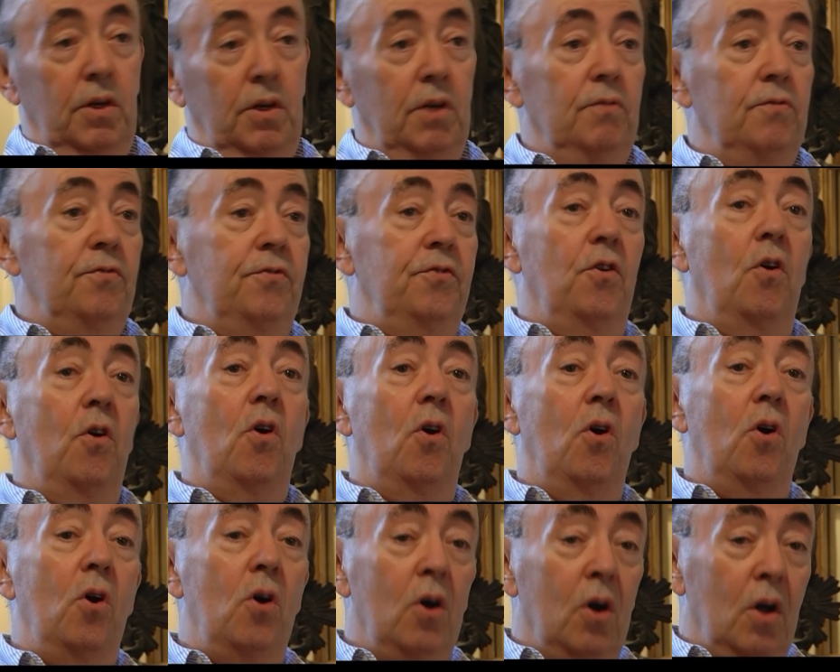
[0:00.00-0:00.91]

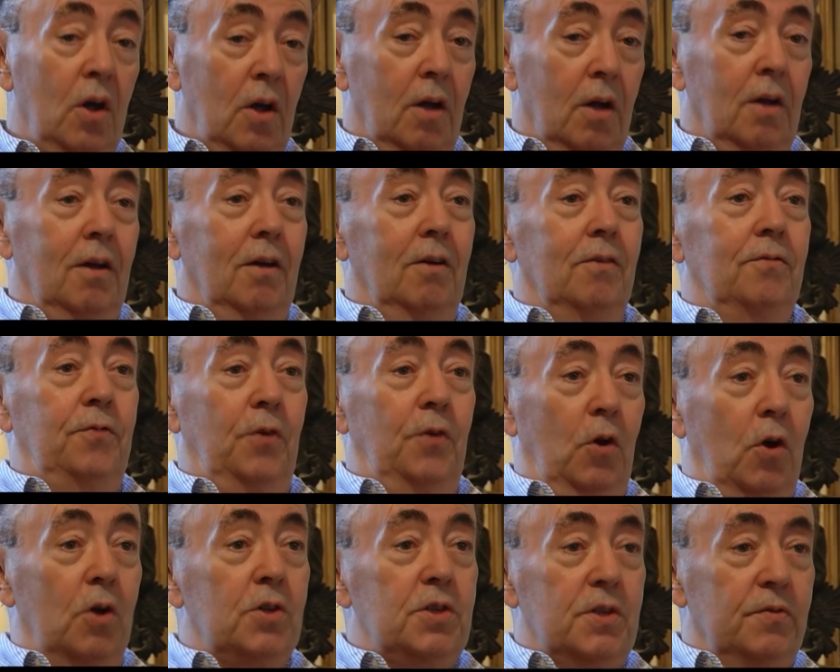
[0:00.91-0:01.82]
for
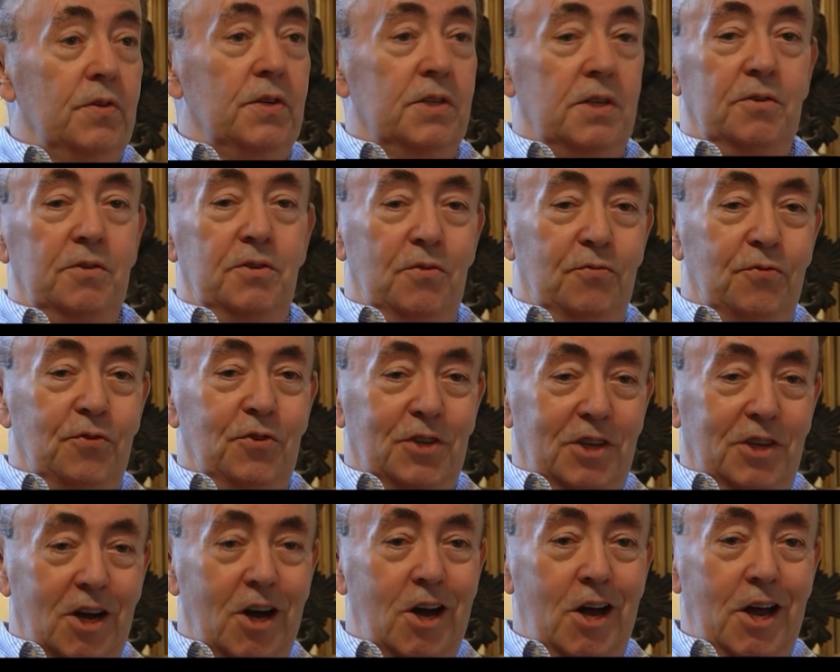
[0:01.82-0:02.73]
philosophers of different
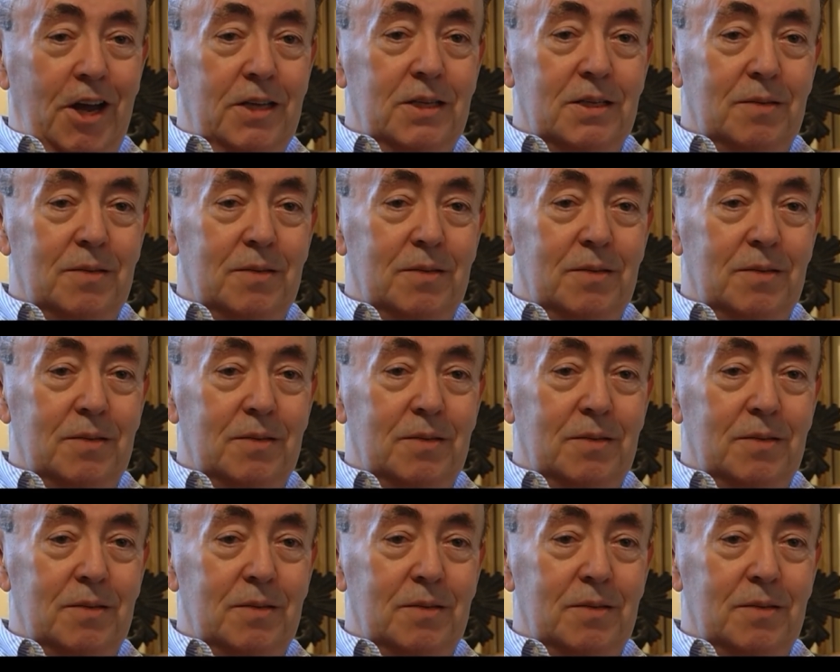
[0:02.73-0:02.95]
kinds,